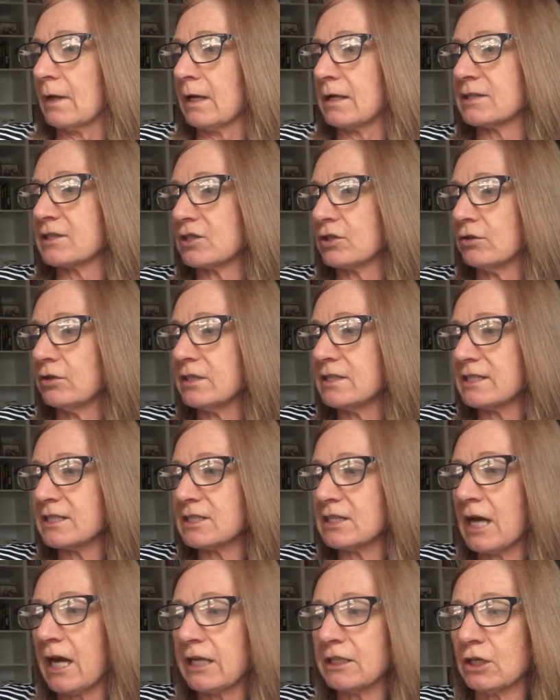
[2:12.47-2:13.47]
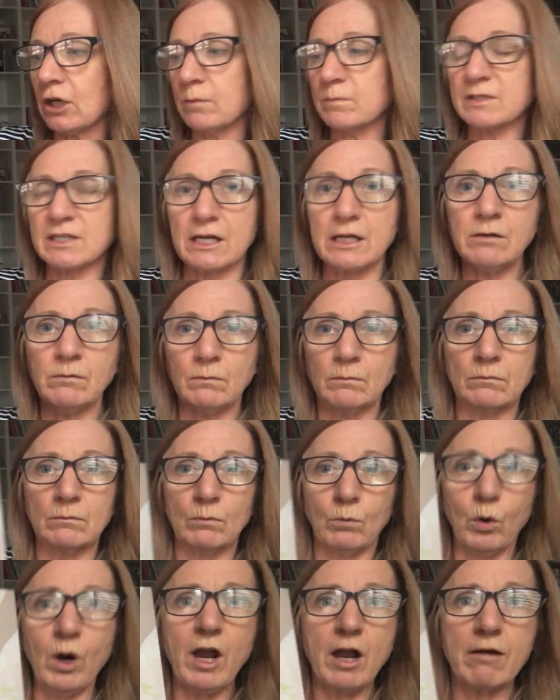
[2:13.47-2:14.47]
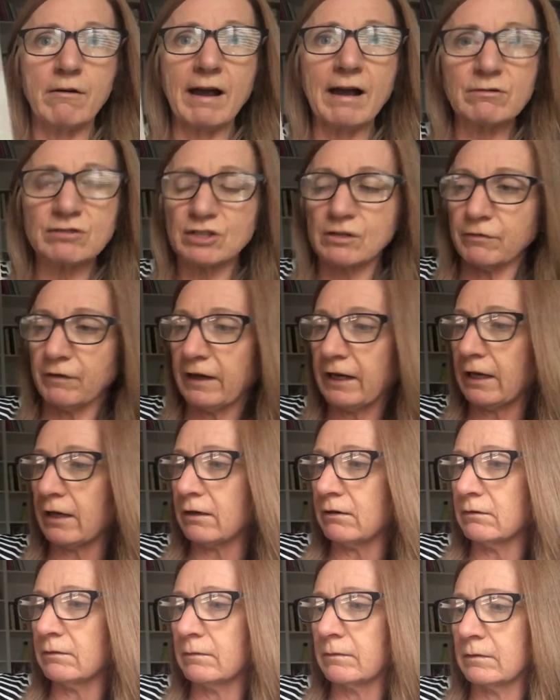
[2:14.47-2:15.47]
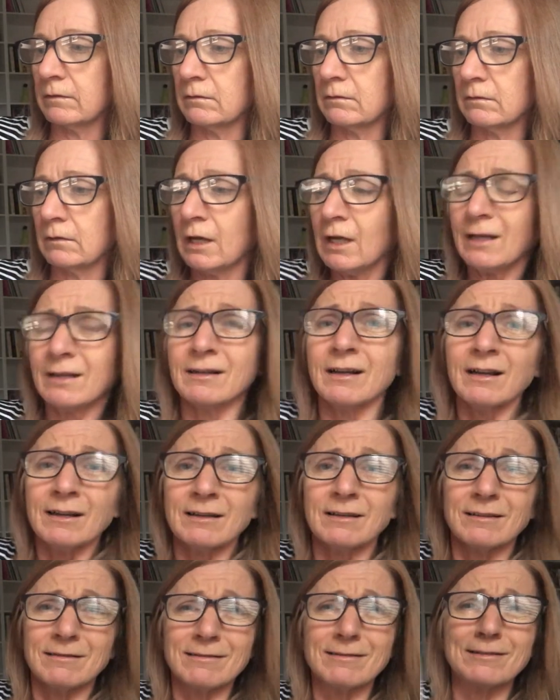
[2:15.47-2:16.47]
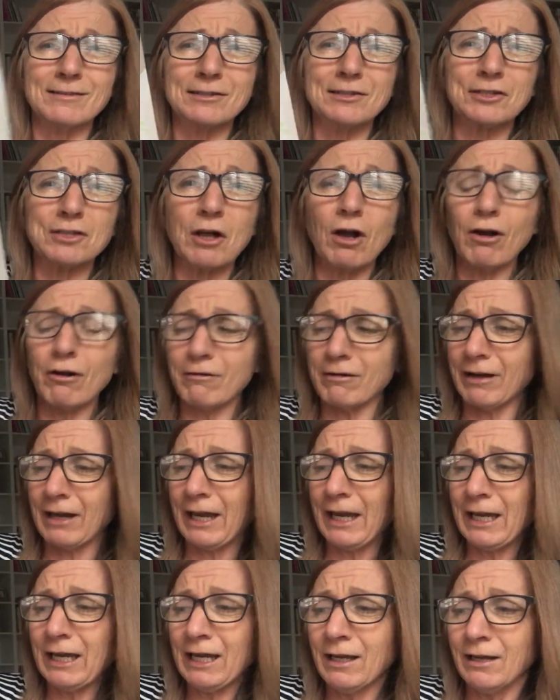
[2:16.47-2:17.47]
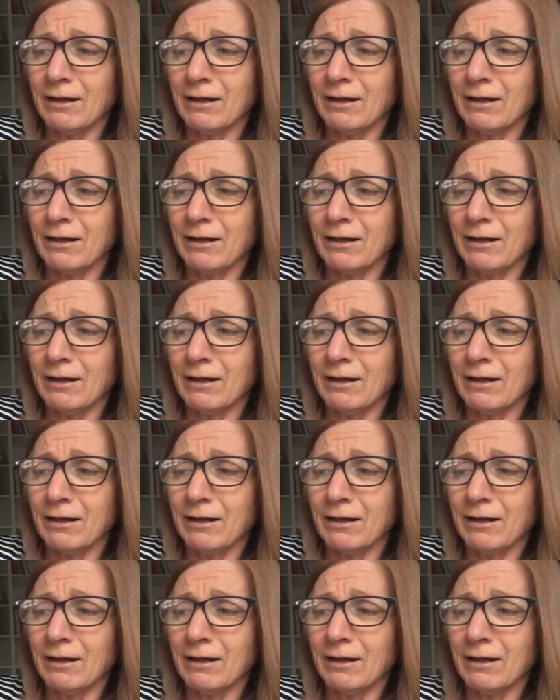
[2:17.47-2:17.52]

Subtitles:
As soon as the tide comes in, we're out of here. Sorry,